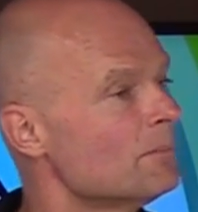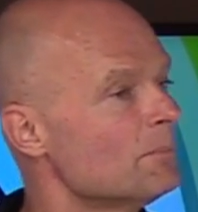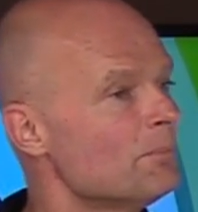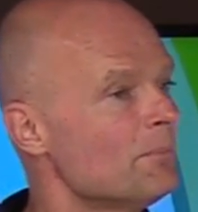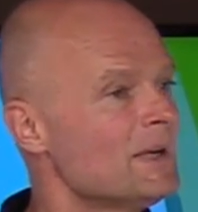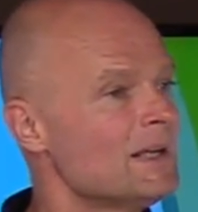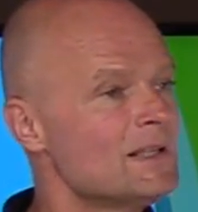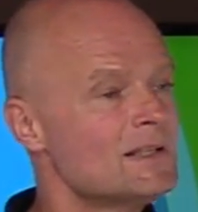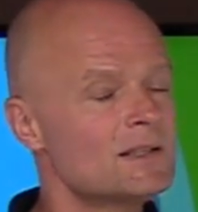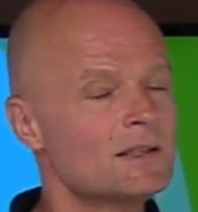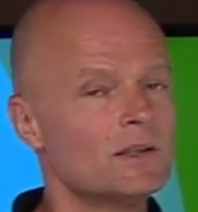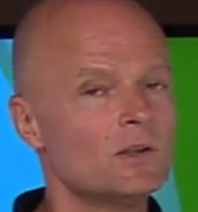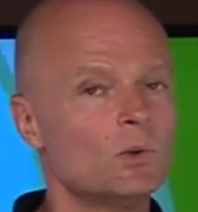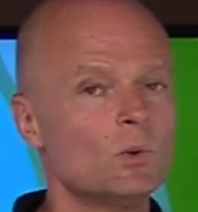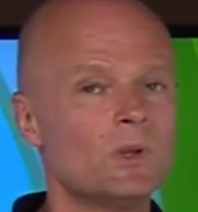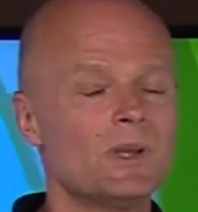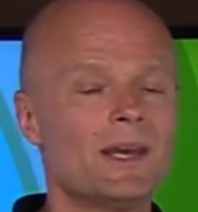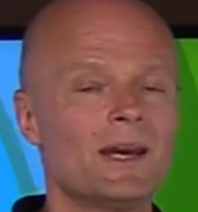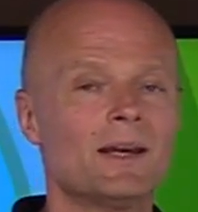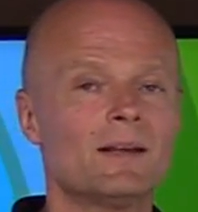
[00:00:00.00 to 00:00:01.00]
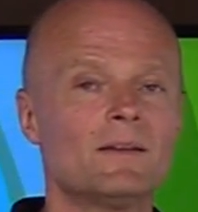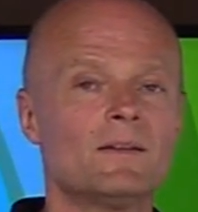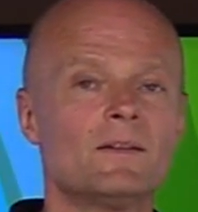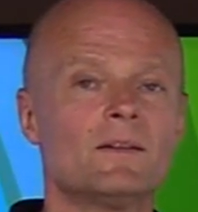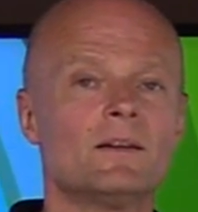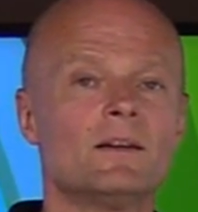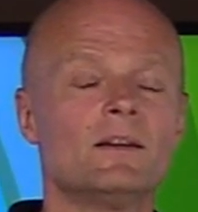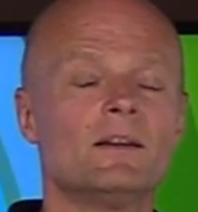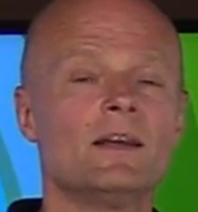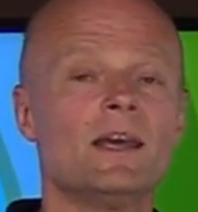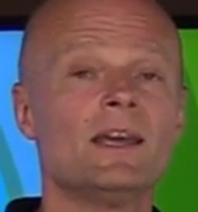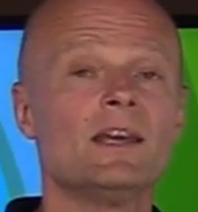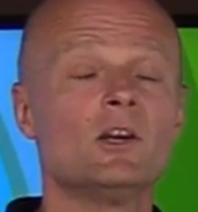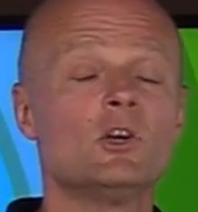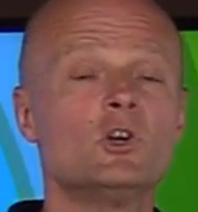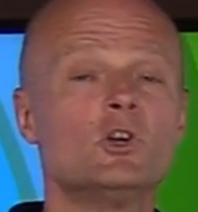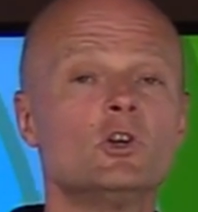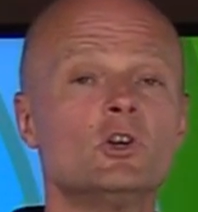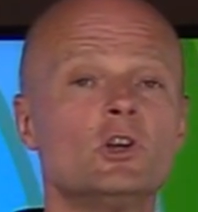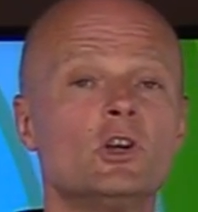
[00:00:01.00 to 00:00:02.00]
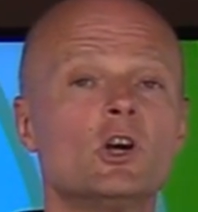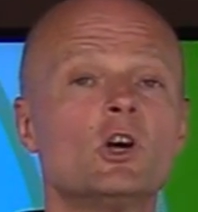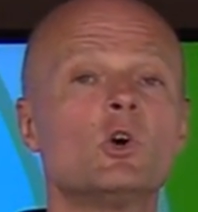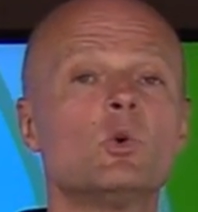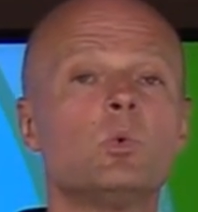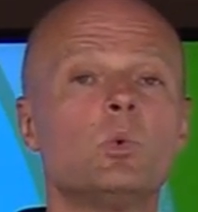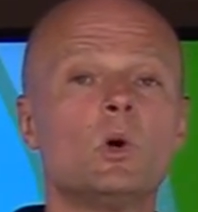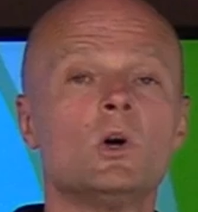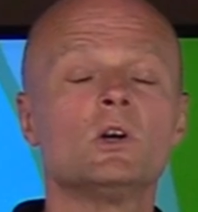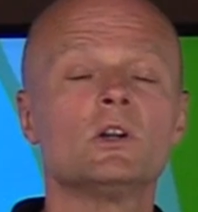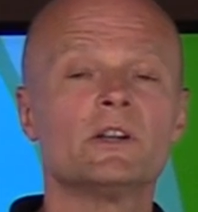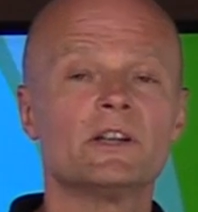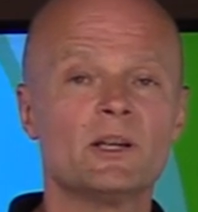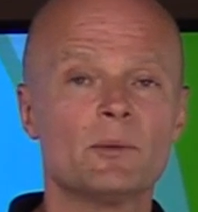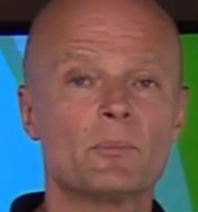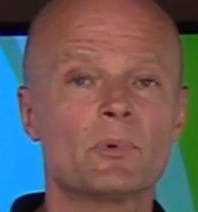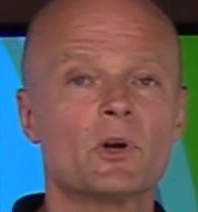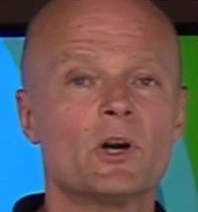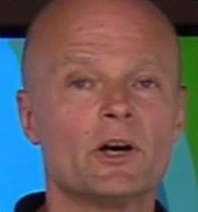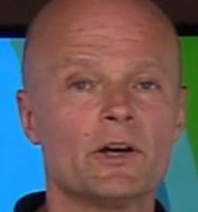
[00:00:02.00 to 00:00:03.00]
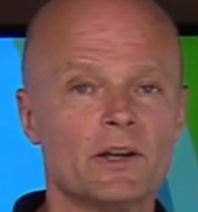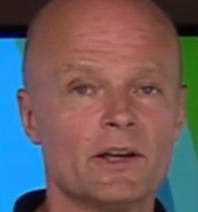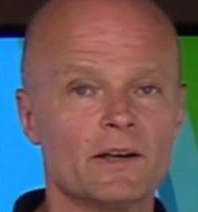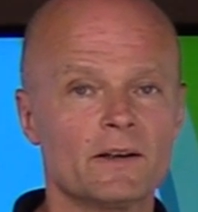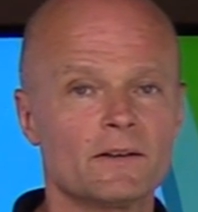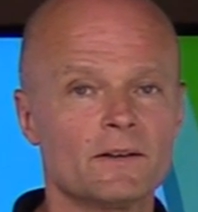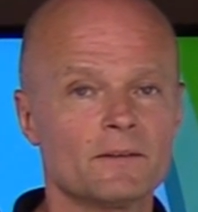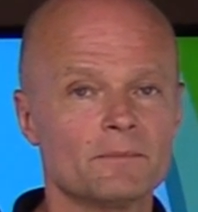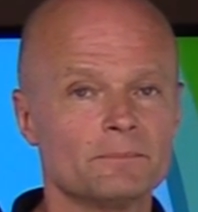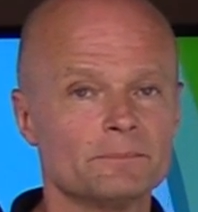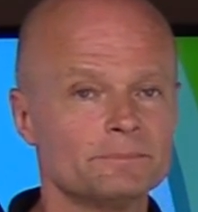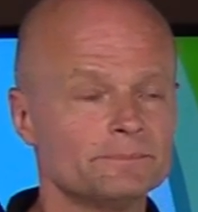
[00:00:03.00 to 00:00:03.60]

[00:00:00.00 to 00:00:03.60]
means that you get a good quality product.